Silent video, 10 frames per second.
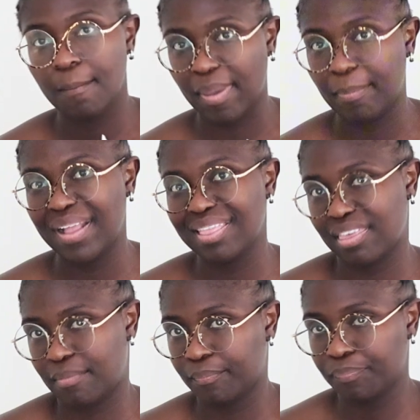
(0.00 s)

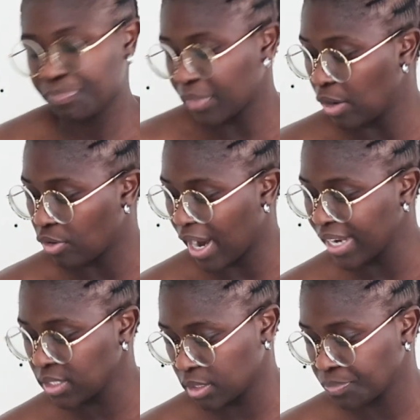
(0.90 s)
Bepanthen. All
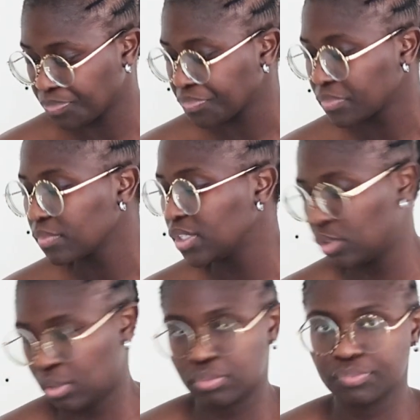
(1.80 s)
right.
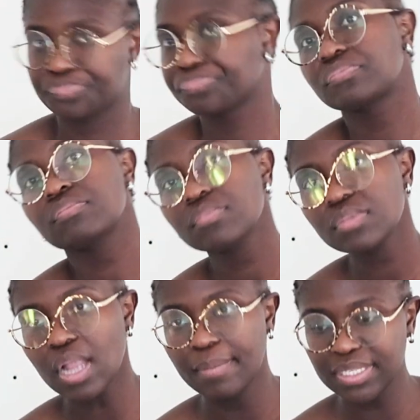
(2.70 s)
So
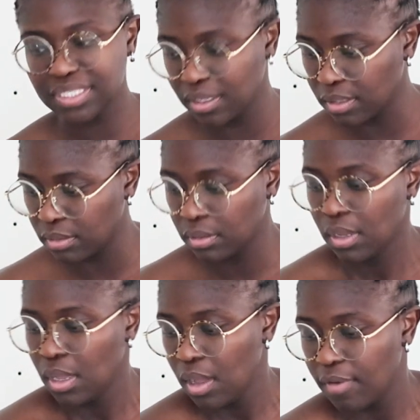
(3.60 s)
let me tell you
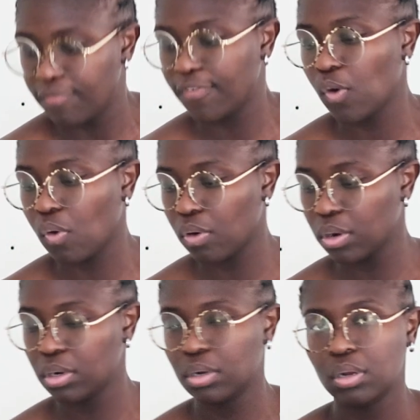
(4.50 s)

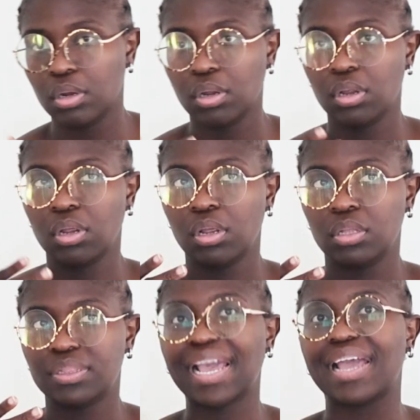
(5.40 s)
for
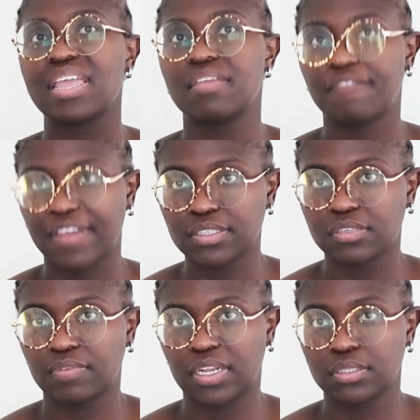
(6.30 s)
their
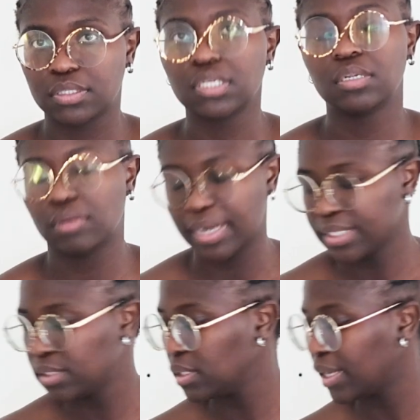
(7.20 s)
effectiveness,
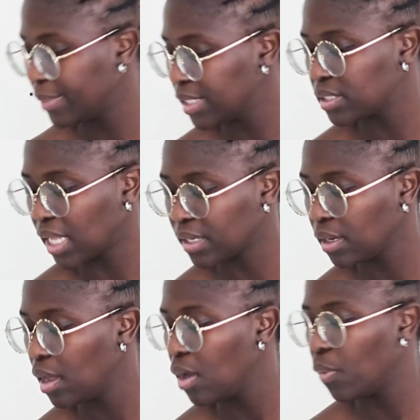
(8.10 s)
right? Let me start
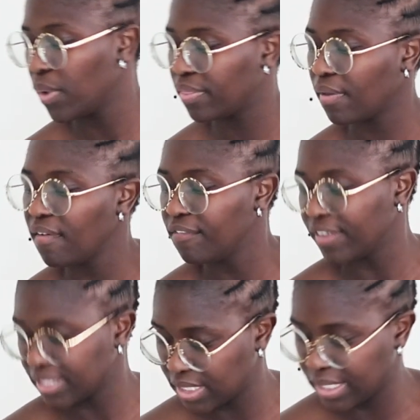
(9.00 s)
with
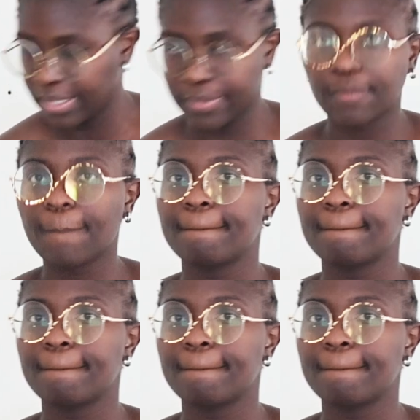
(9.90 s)
Vaseline.